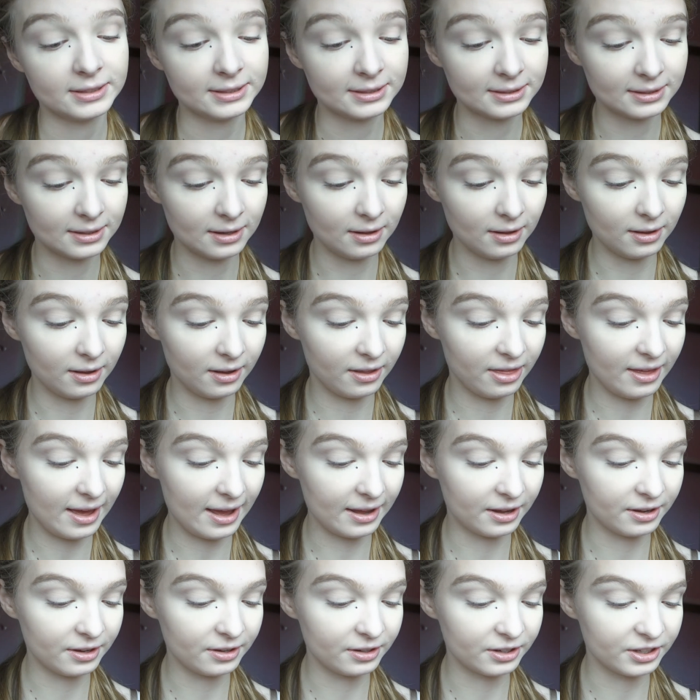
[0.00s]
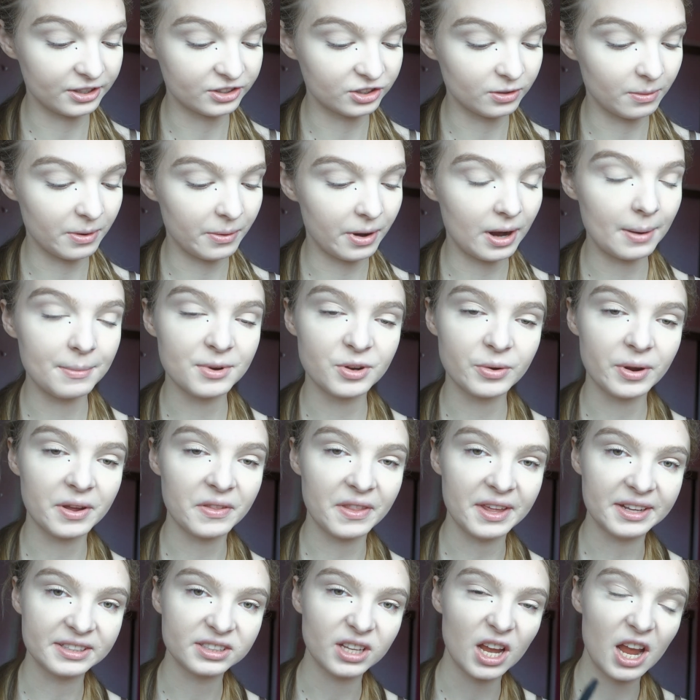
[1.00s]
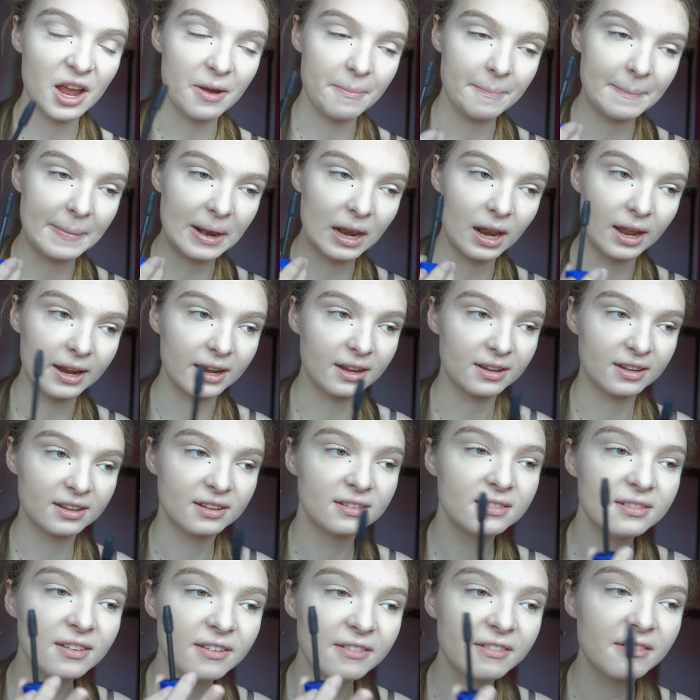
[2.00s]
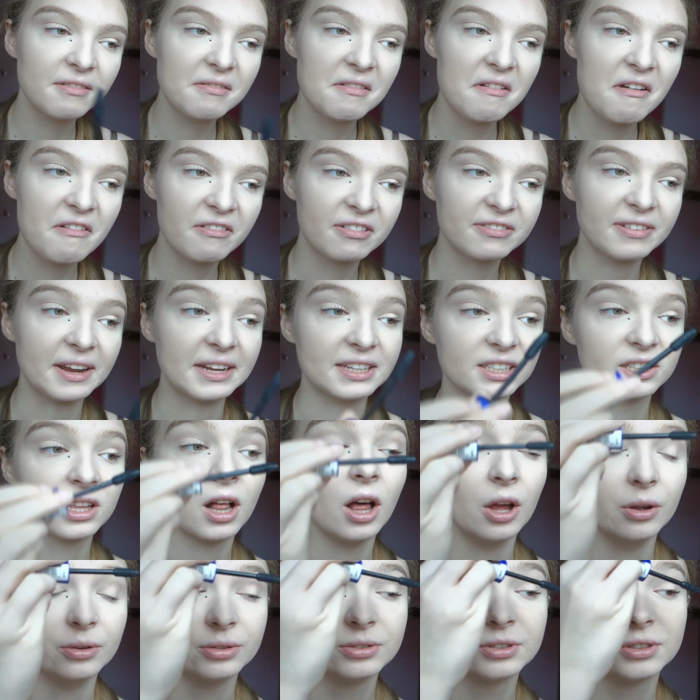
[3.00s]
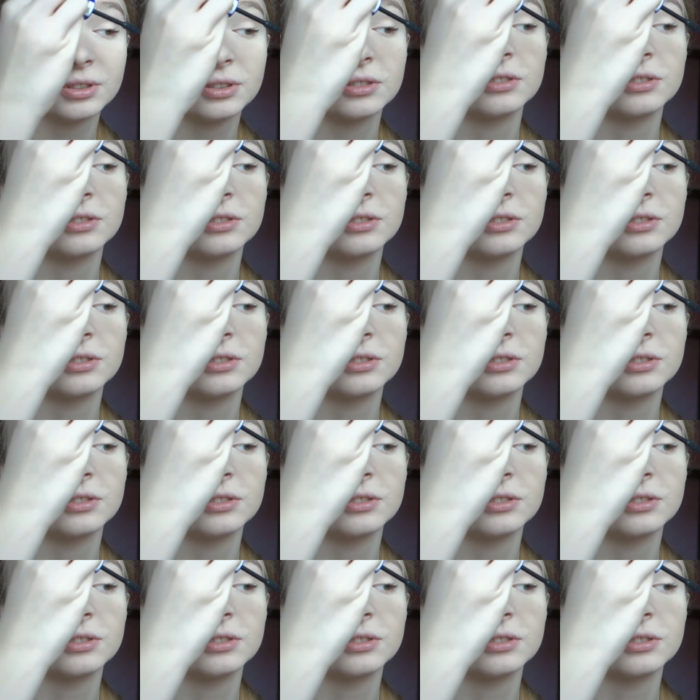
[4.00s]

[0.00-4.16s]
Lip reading: It will look that good because when I'm doing this I am like face close